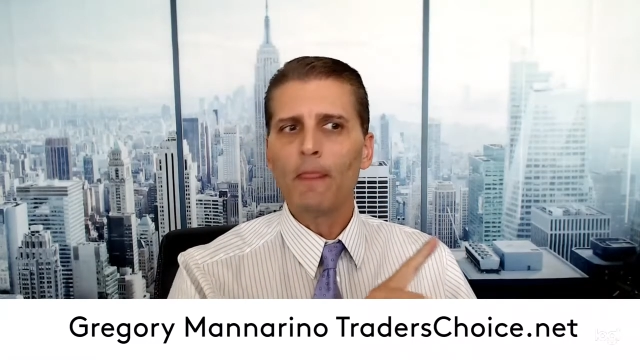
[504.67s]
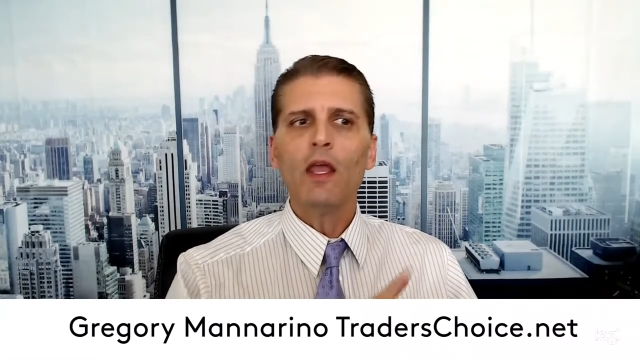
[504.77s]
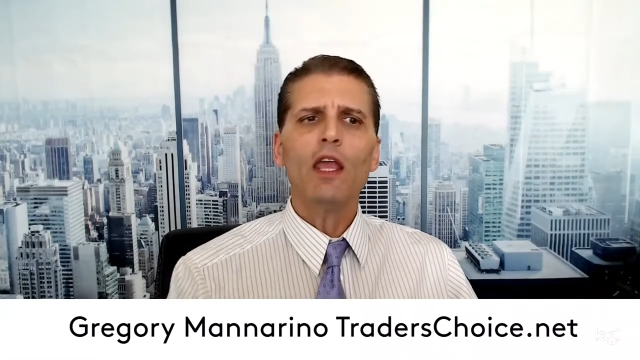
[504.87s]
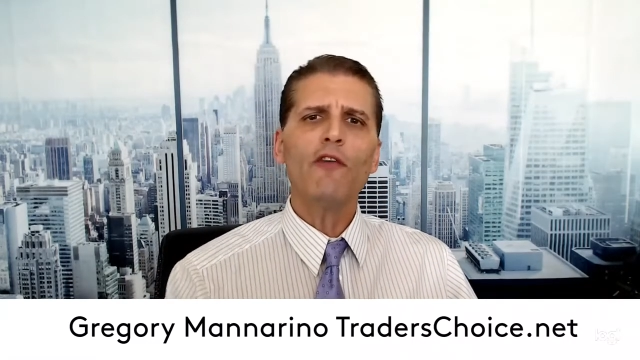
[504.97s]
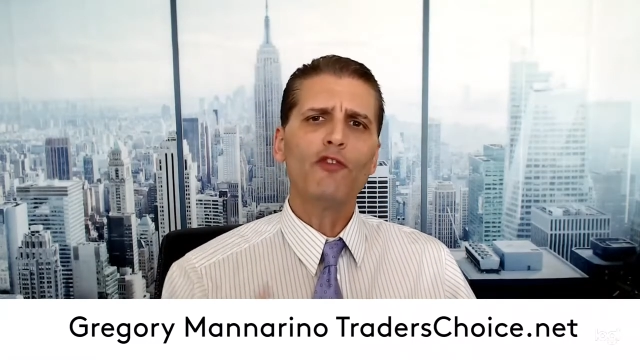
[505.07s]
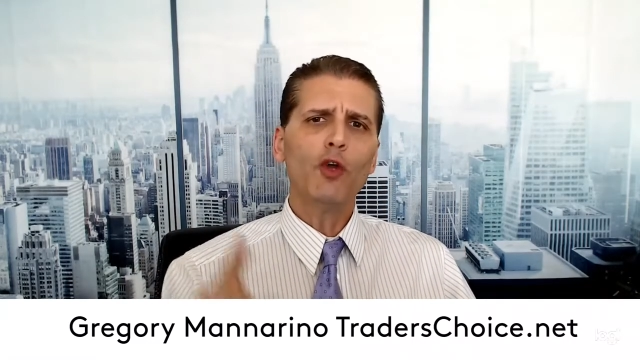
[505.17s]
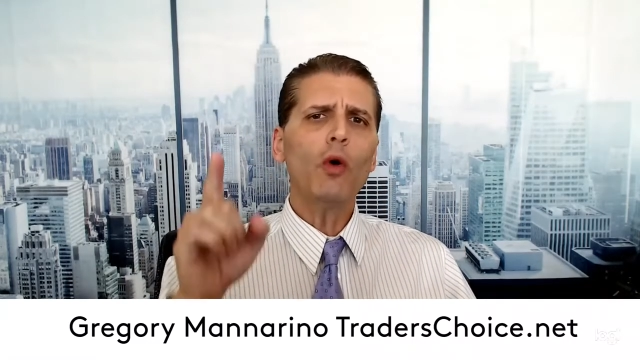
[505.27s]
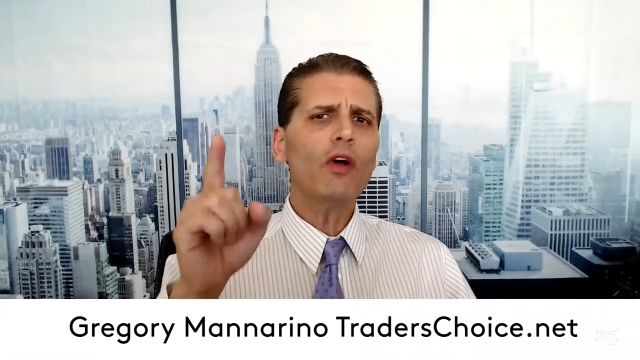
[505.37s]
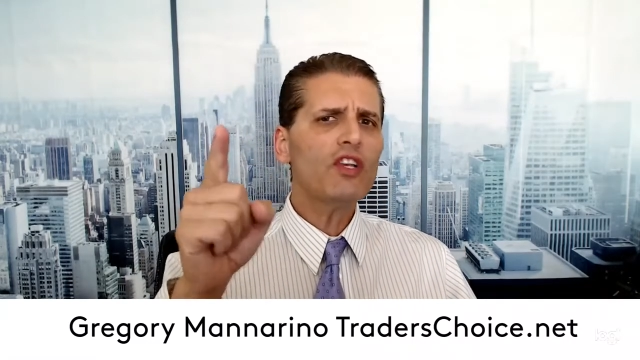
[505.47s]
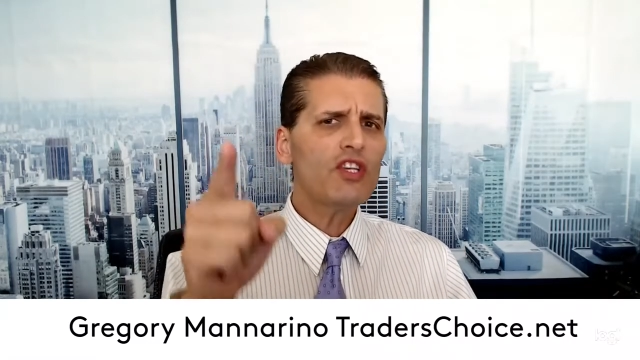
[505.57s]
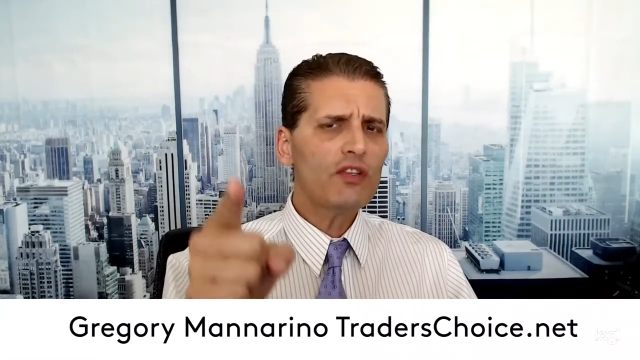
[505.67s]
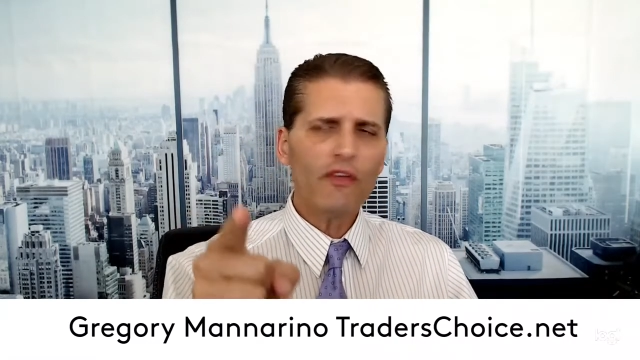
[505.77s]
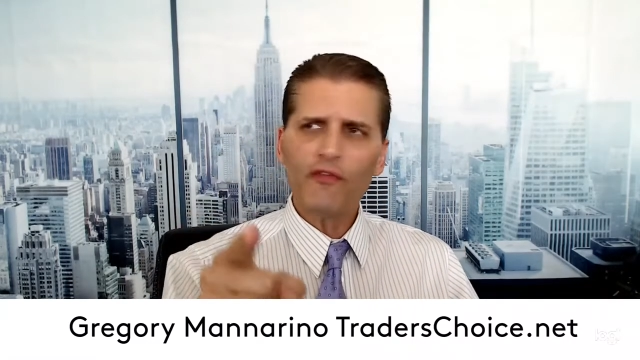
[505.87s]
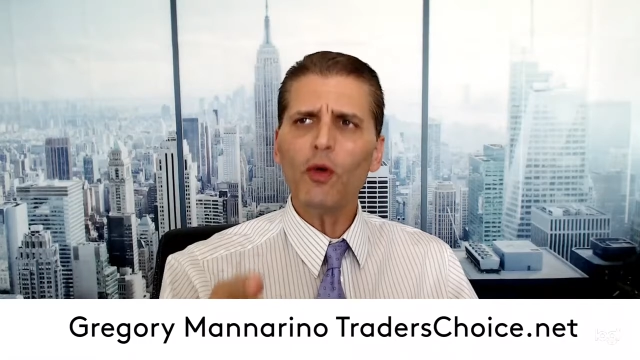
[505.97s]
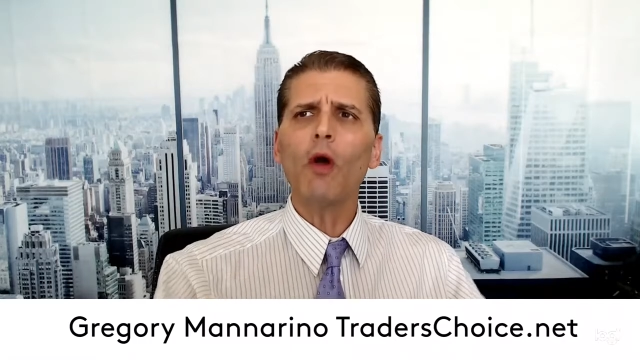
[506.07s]
If you were
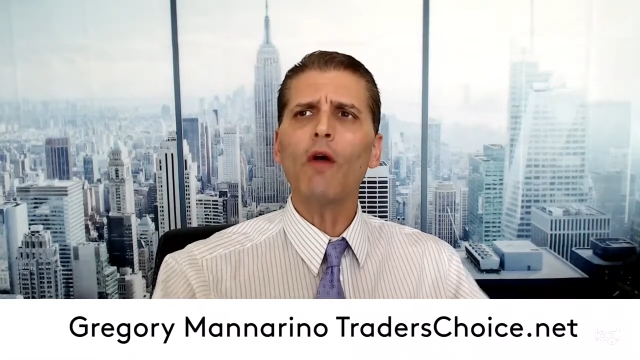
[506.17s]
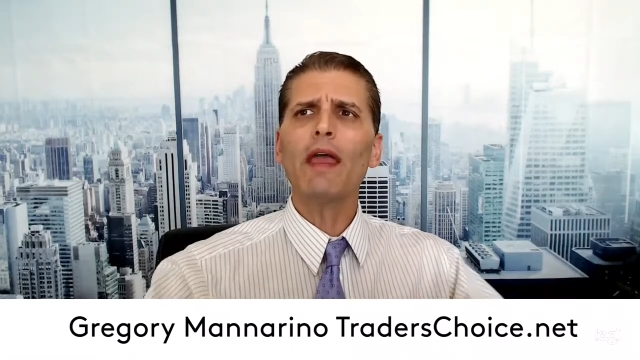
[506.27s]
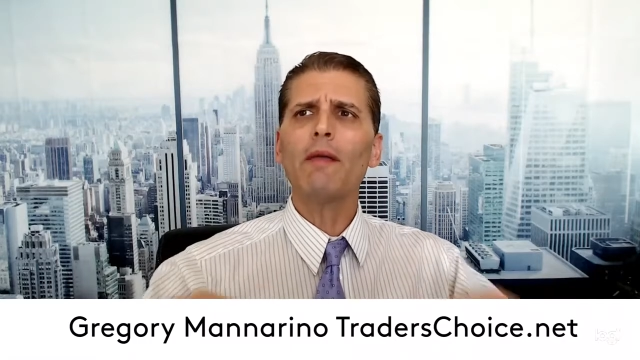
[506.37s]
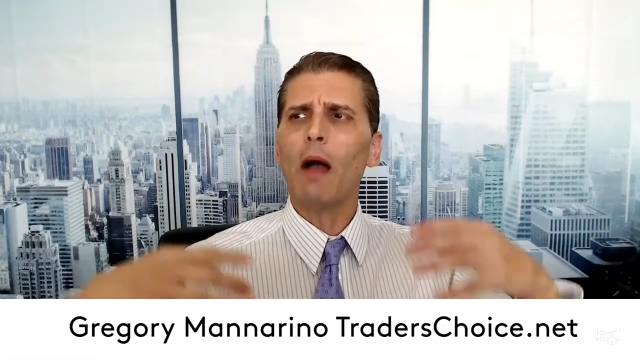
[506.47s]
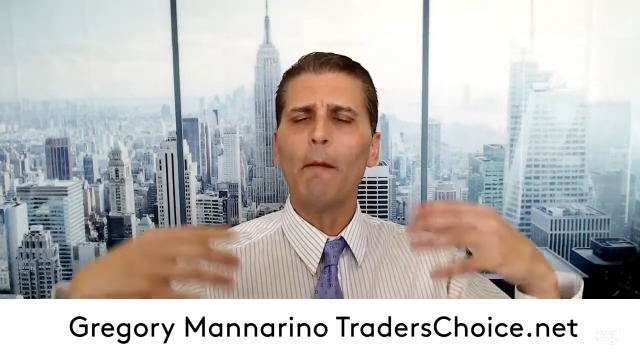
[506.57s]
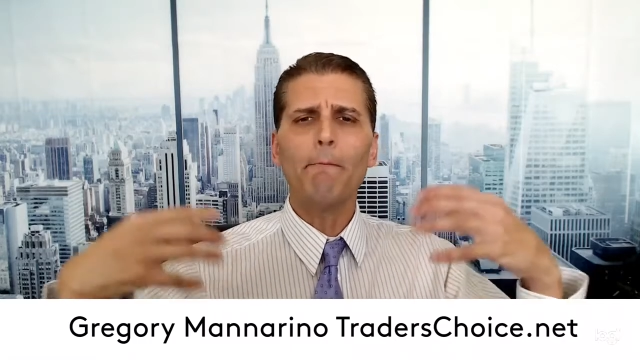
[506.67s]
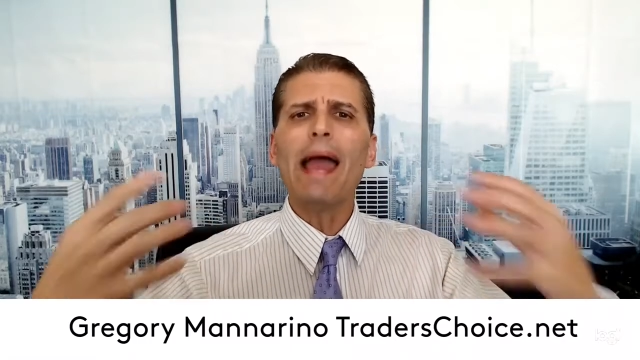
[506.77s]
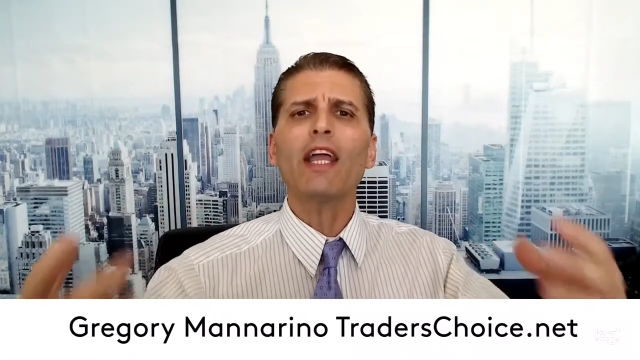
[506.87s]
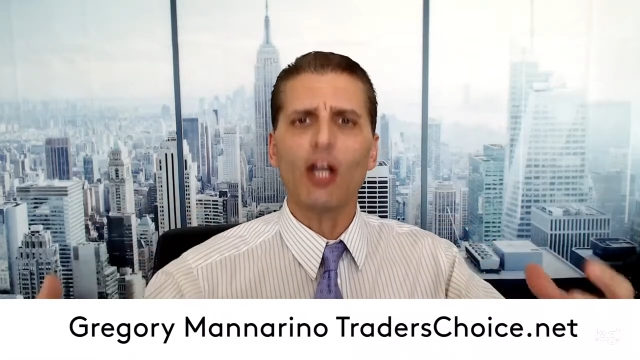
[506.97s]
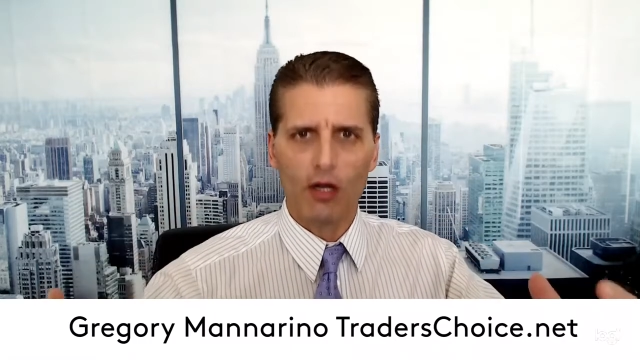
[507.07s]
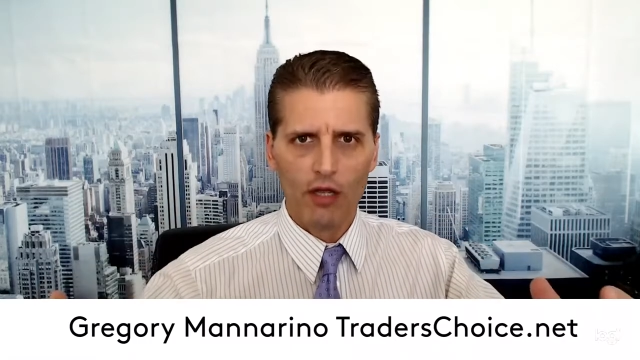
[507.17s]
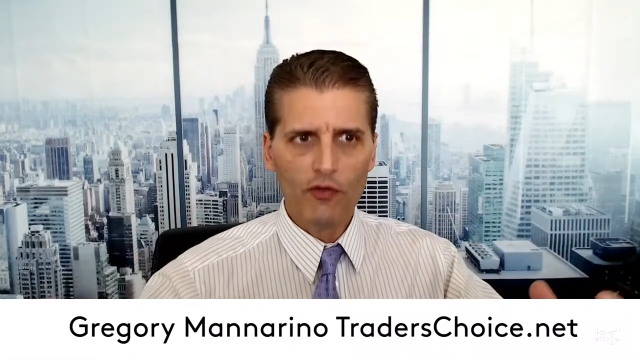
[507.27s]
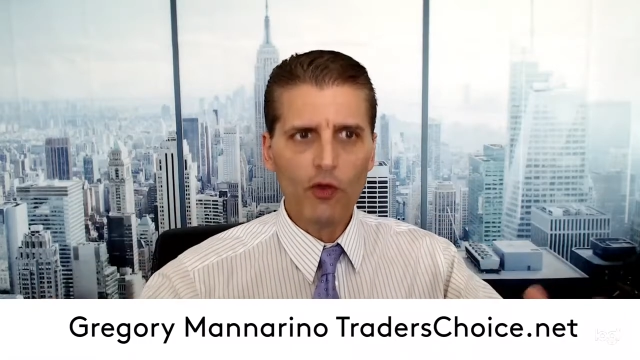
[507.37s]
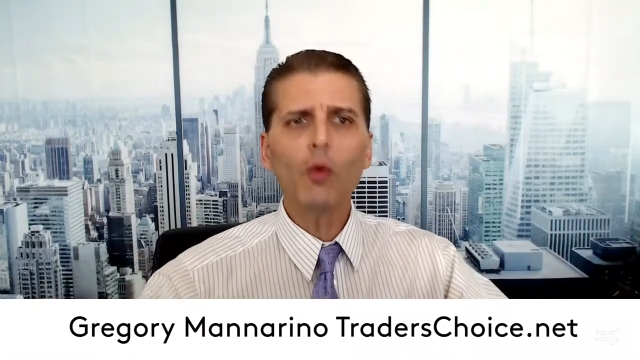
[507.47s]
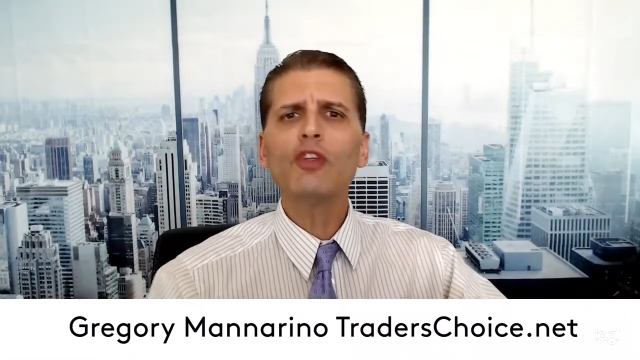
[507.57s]
a banker, if you
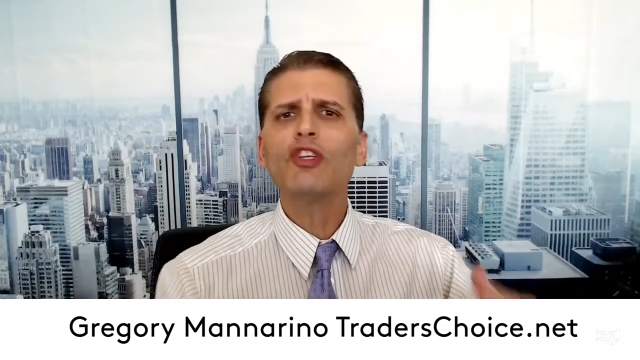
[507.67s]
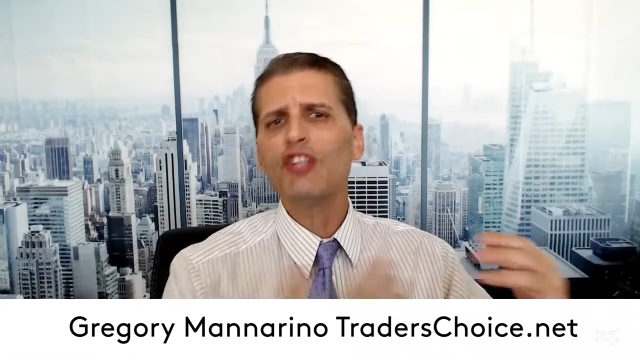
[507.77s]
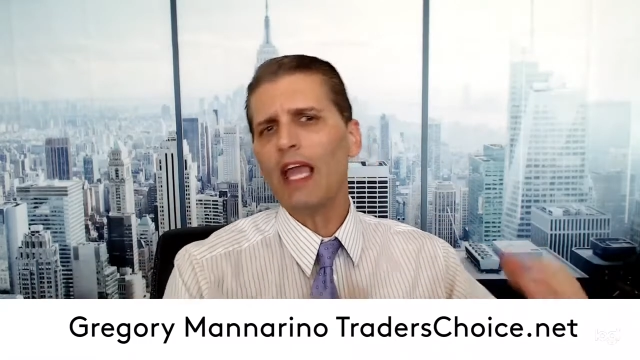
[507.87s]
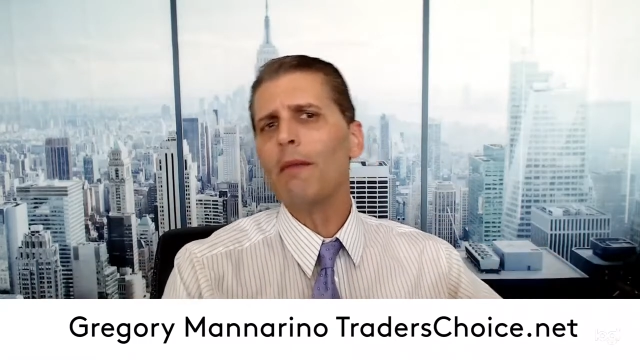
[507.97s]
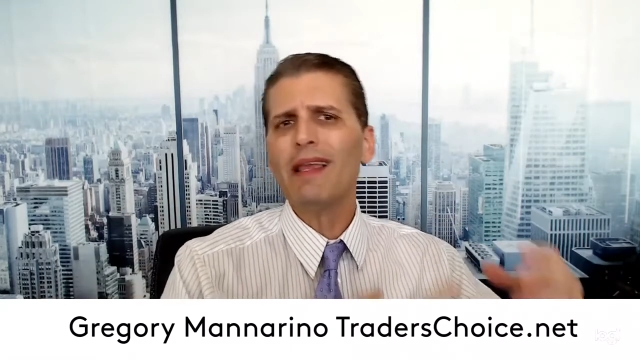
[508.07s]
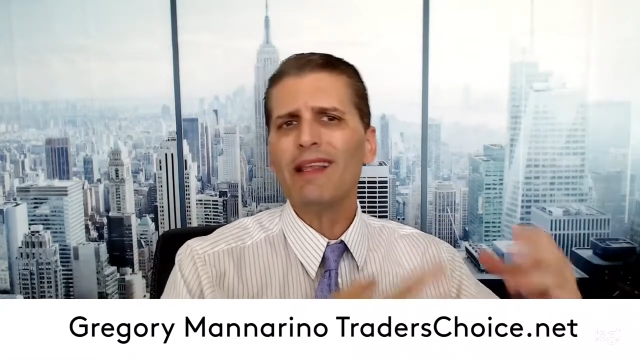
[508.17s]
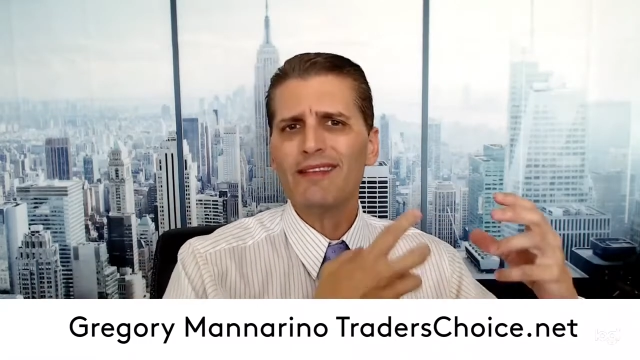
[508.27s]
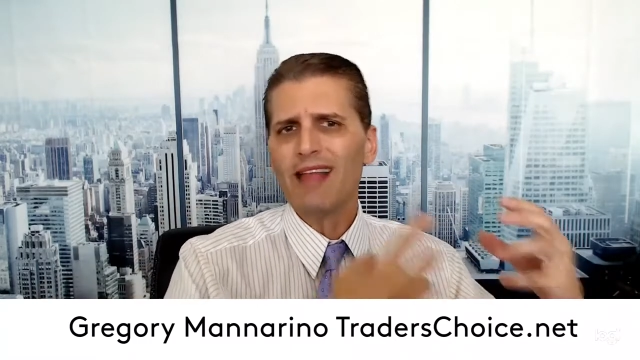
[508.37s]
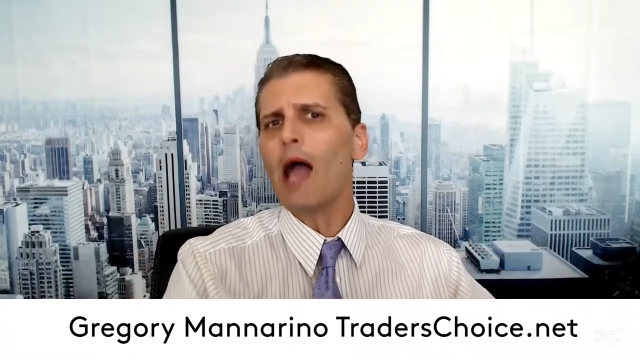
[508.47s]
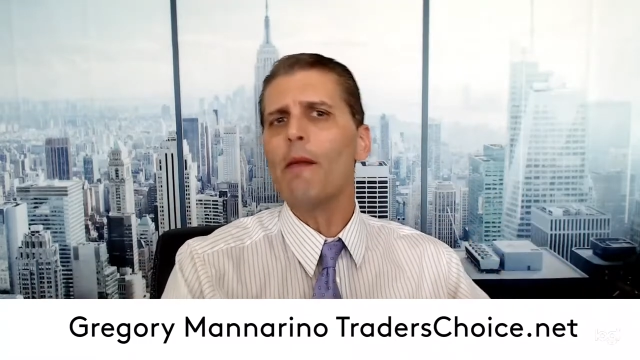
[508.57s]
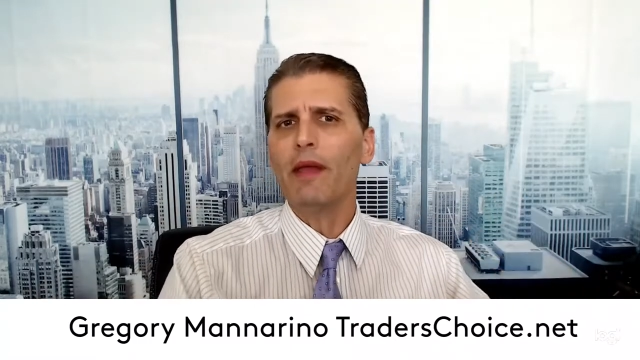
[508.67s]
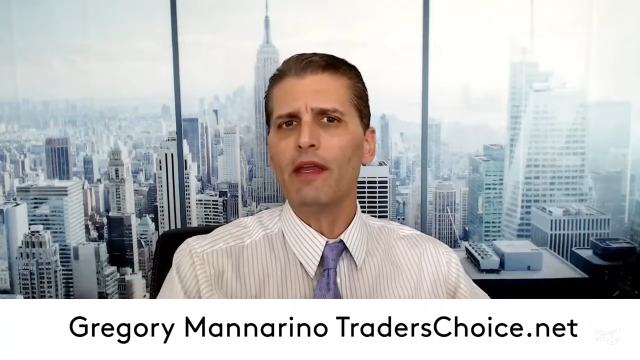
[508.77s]
were Jamie Dimon,